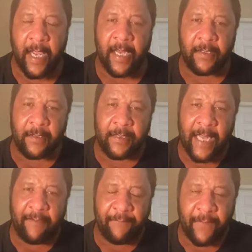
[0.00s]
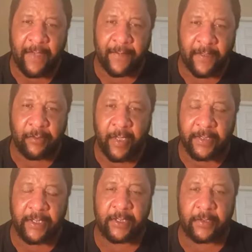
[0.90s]
And that faith is
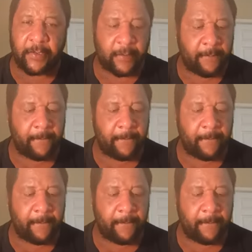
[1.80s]
Christ Jesus.